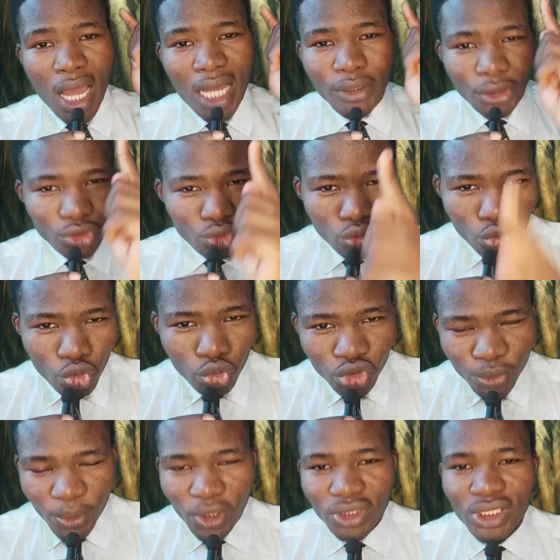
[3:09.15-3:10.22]
and not to
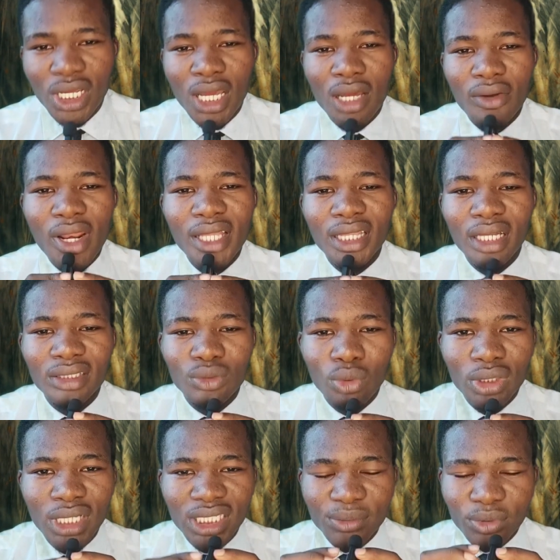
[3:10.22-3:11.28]
lose, because right now the
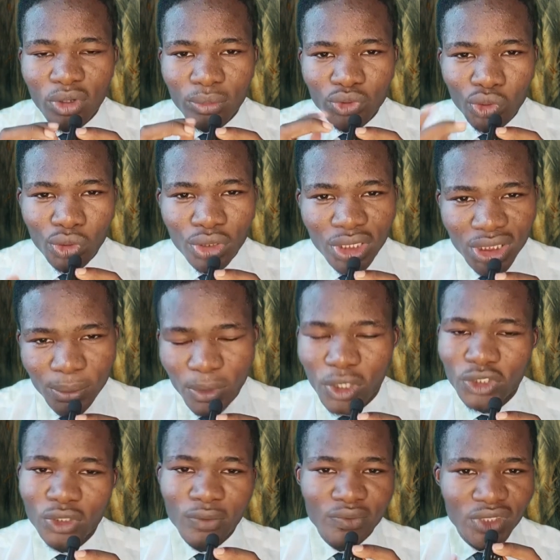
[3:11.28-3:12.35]
world has become so crazy
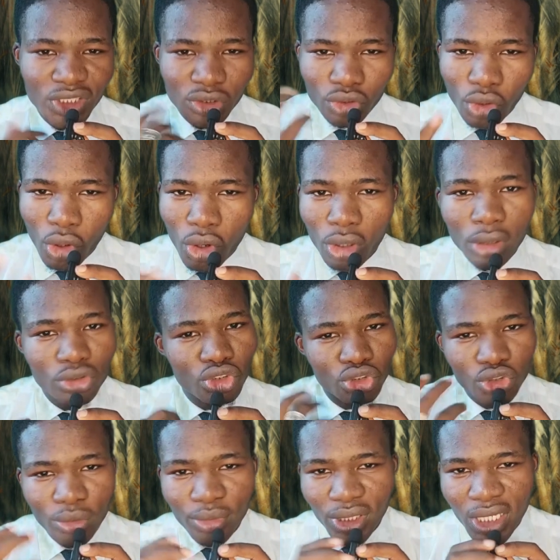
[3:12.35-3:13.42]
because of TikTok,
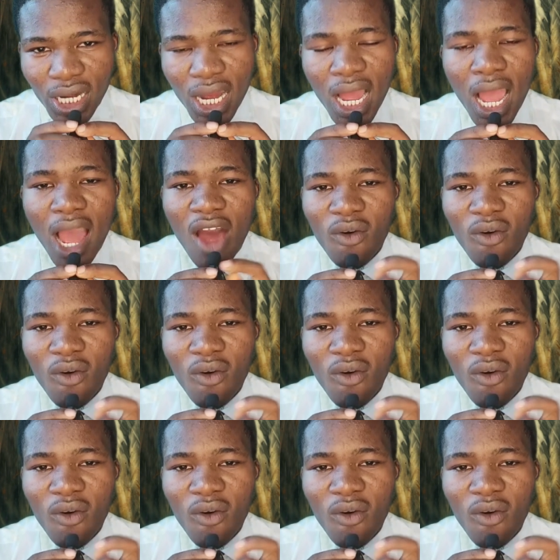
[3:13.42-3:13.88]
social media,